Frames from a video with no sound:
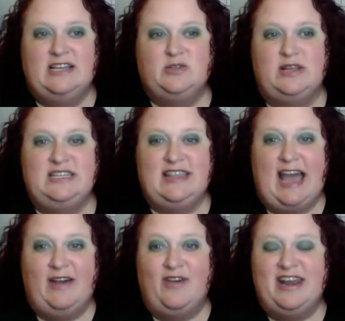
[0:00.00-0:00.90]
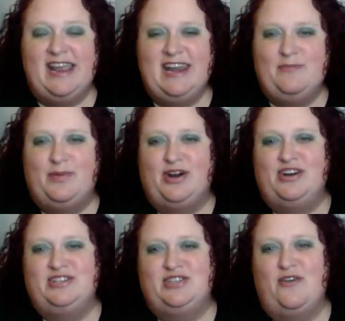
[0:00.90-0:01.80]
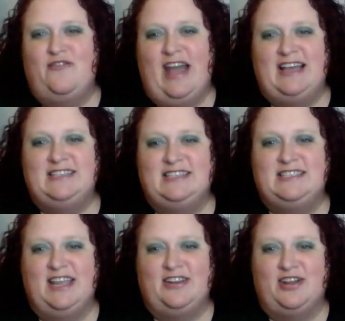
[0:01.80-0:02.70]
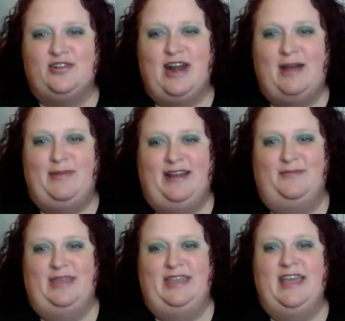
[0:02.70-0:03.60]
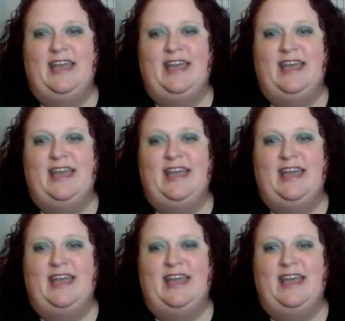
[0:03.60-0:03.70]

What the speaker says: So I did that one, and it burned so fast it scared the crap out of me.